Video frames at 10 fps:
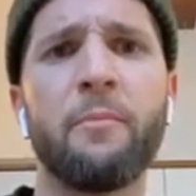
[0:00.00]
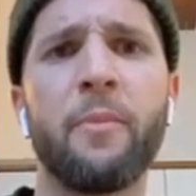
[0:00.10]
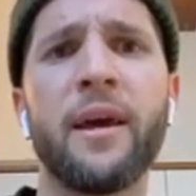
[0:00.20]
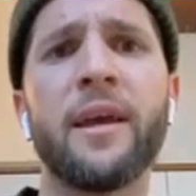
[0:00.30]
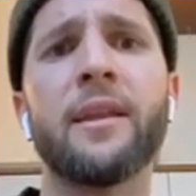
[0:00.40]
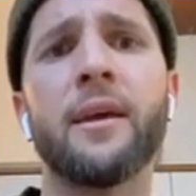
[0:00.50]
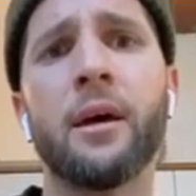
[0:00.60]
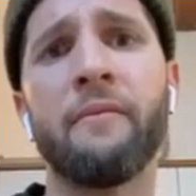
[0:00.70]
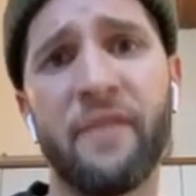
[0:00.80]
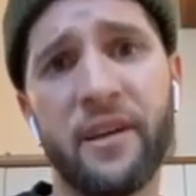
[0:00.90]
played
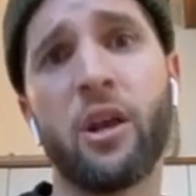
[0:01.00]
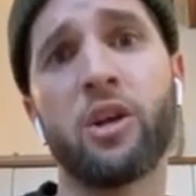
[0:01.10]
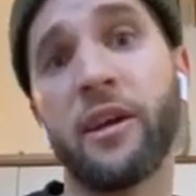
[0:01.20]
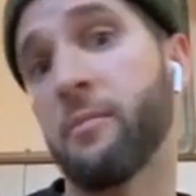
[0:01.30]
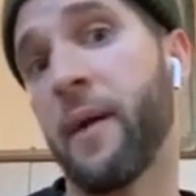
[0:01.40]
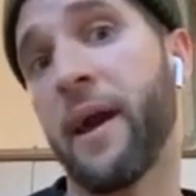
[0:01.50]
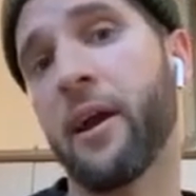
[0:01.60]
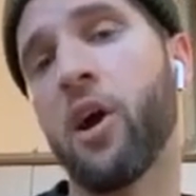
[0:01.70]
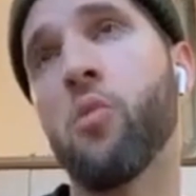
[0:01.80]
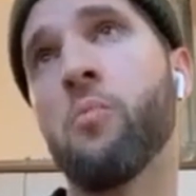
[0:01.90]
first class cricket back
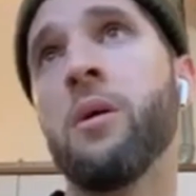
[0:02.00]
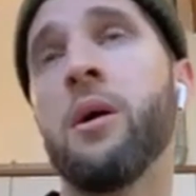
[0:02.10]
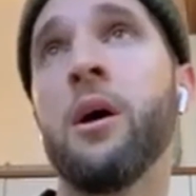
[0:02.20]
home,